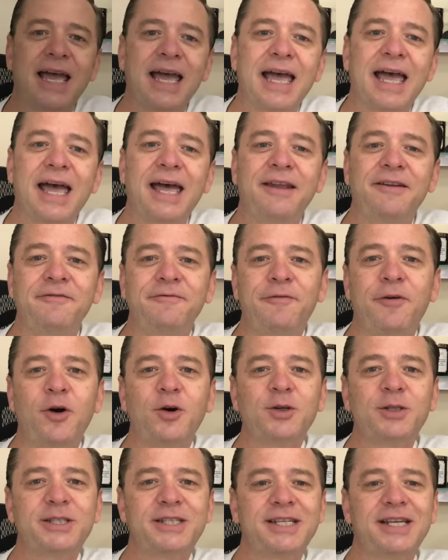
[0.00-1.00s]
And
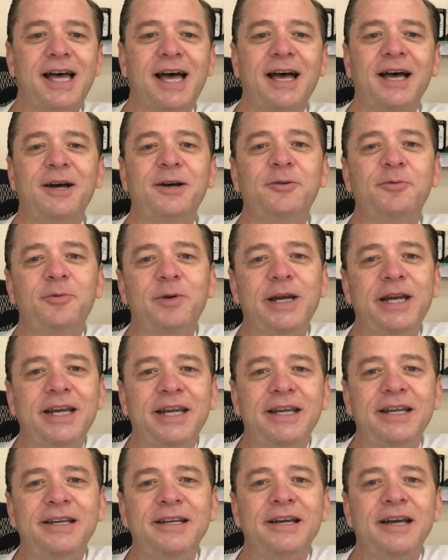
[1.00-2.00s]
folks,
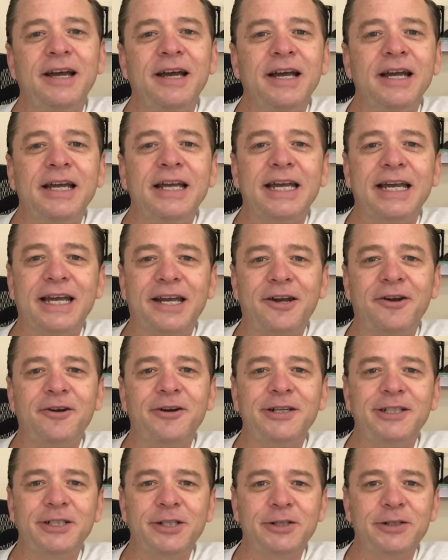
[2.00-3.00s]
we
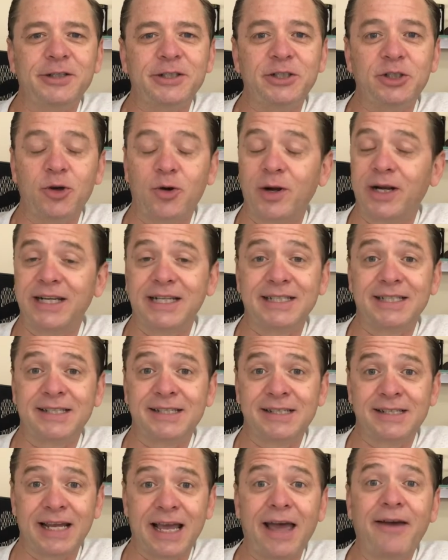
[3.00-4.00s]
encourage you to join
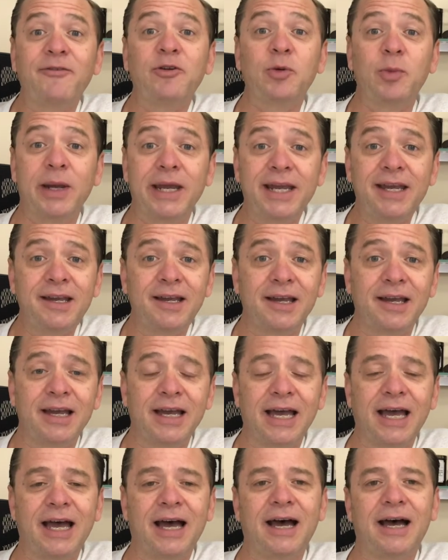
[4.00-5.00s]
us every week
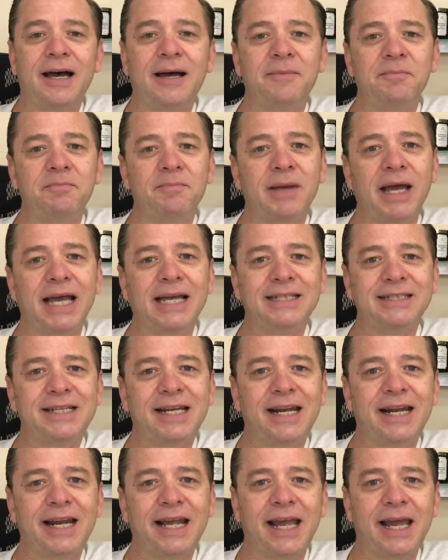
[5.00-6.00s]
at
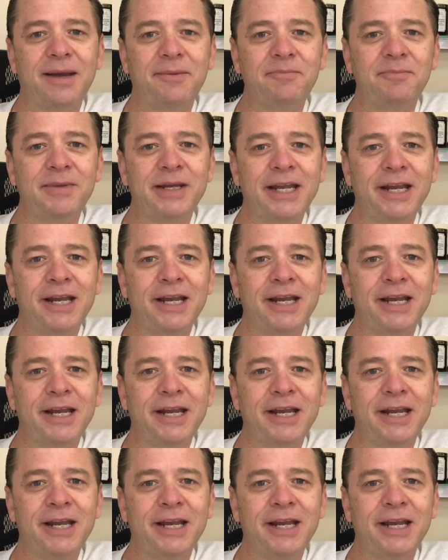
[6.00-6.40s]
10 a.m.